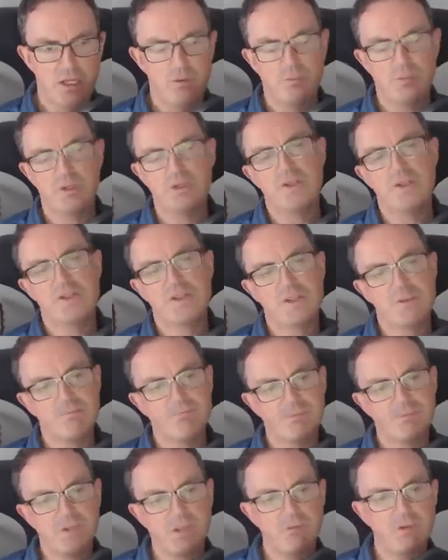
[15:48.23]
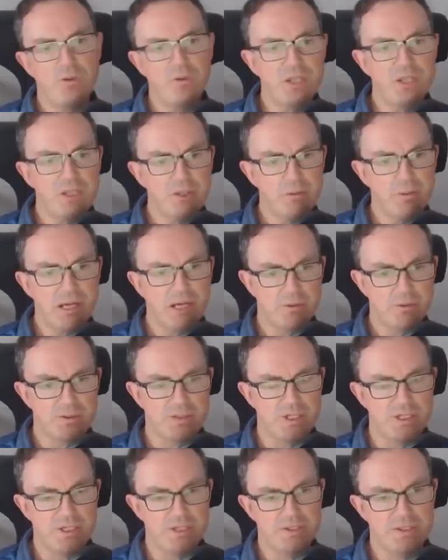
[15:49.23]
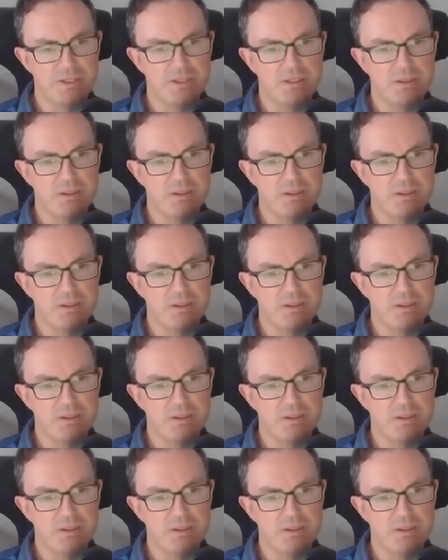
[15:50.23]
because if you think about it,